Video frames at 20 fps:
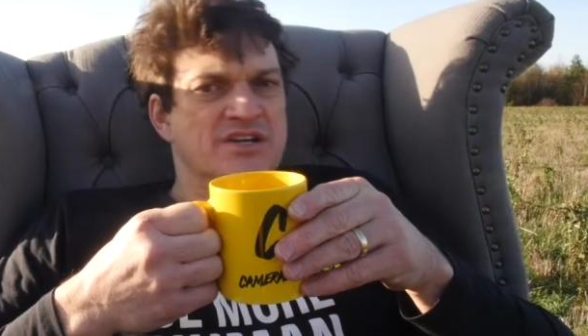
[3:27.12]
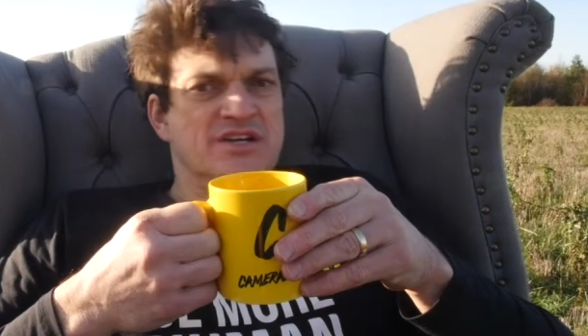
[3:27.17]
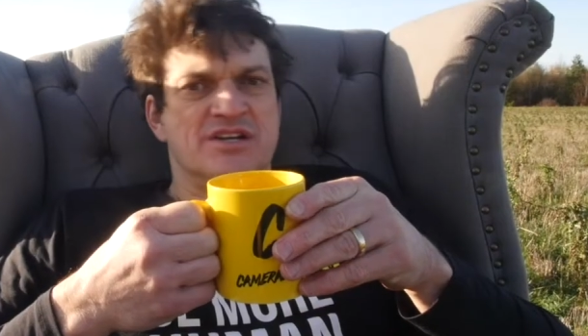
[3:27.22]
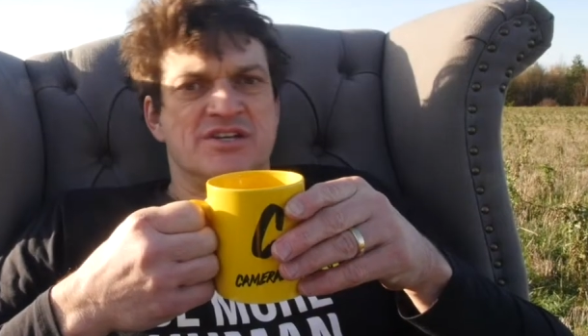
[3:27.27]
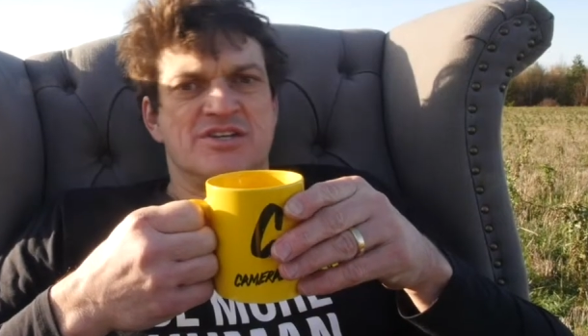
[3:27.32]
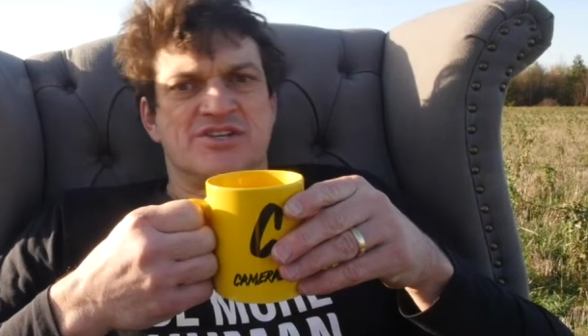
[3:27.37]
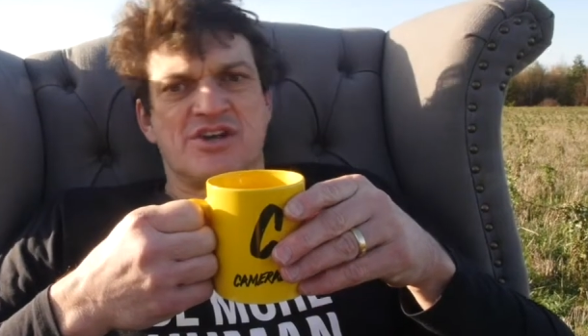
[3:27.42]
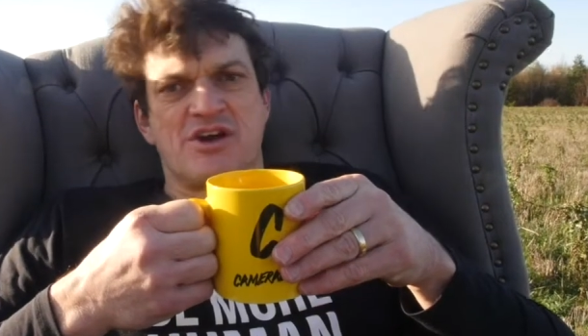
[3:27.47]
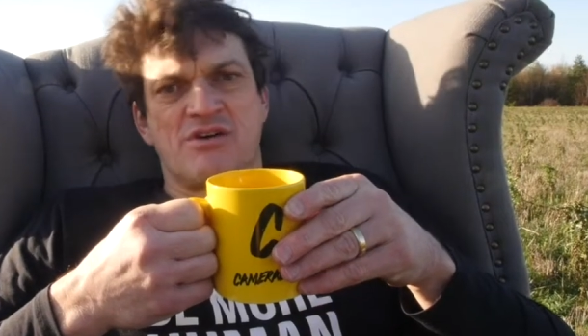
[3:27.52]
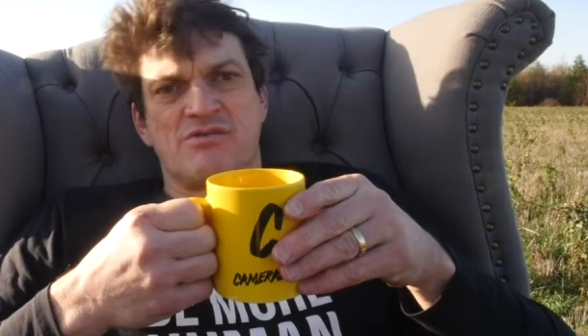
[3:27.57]

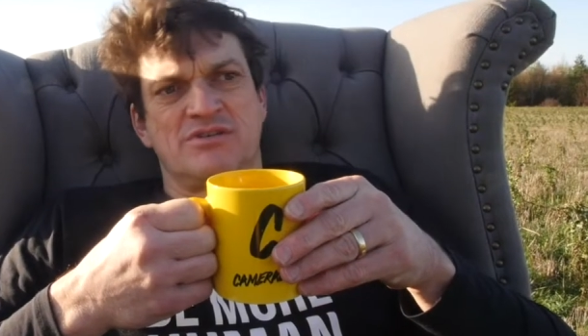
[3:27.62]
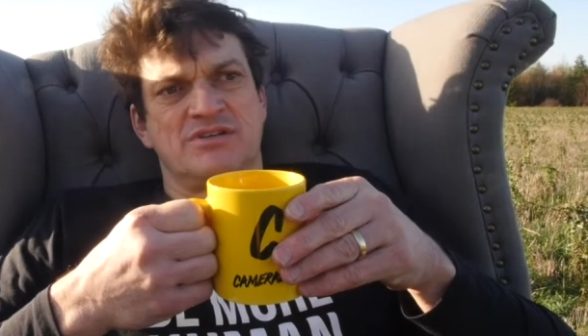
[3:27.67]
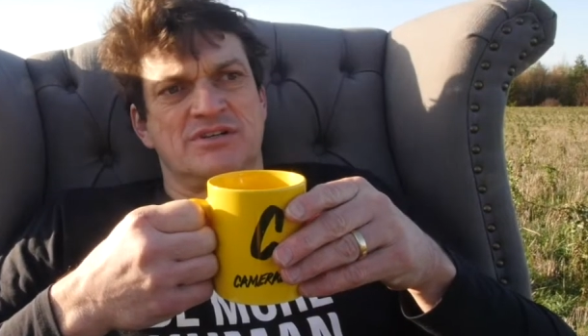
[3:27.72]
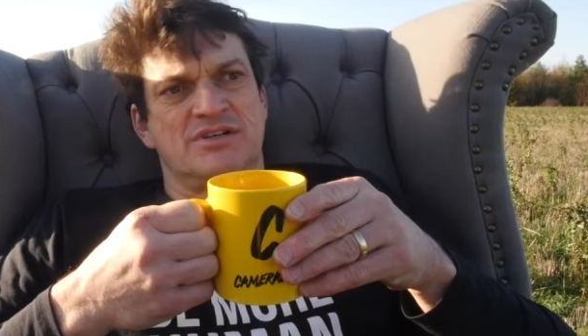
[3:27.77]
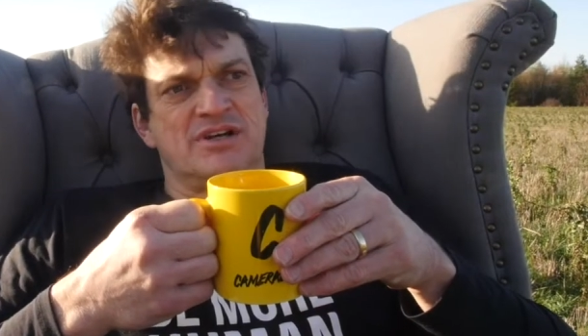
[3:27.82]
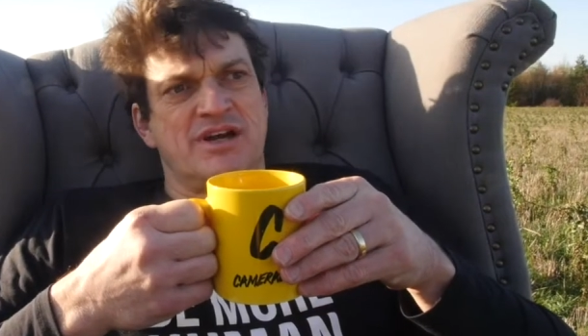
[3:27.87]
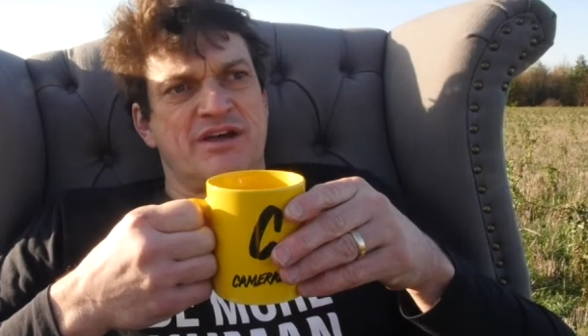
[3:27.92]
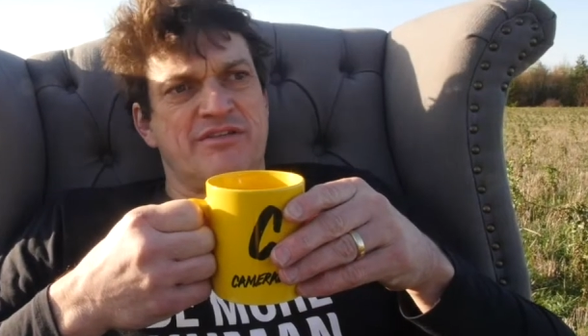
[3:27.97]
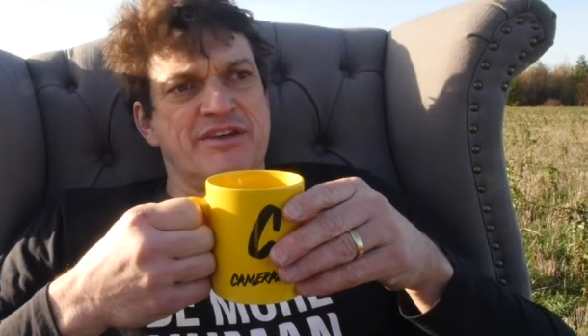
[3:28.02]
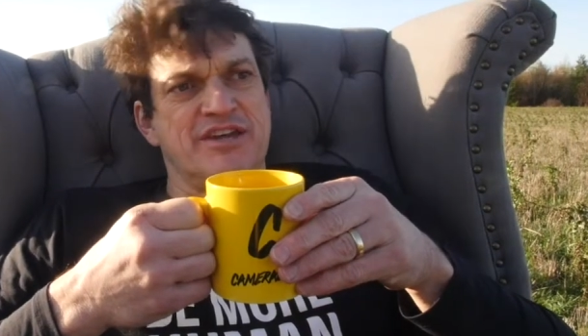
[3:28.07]
So
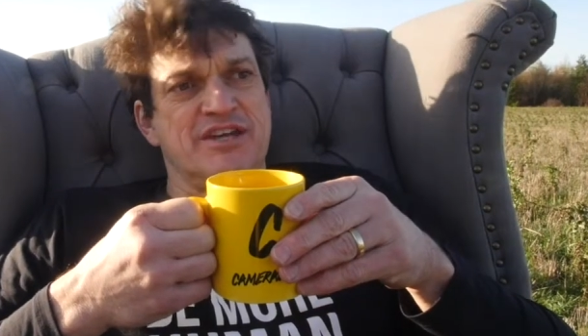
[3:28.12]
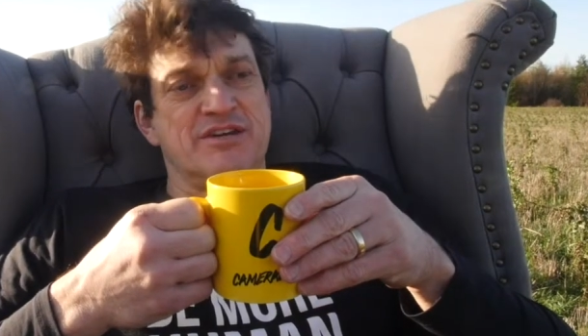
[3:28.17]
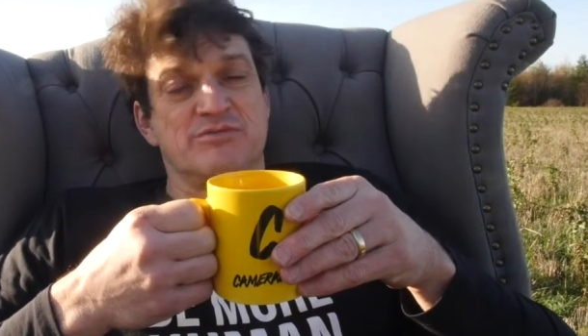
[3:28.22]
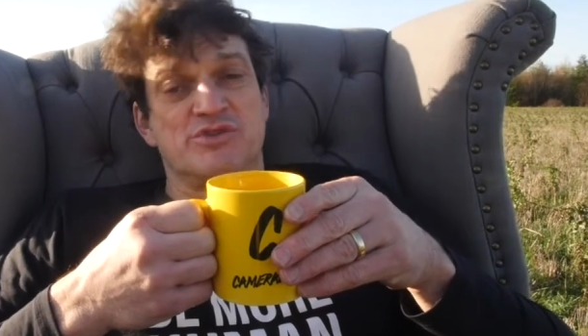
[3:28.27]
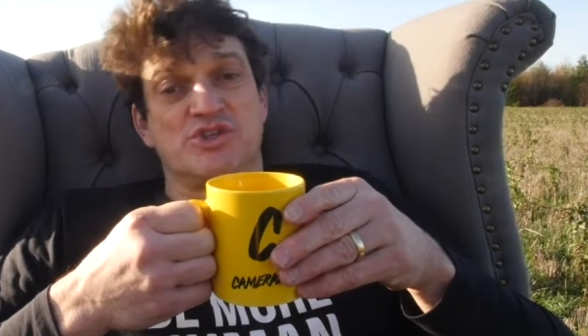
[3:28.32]
I think it was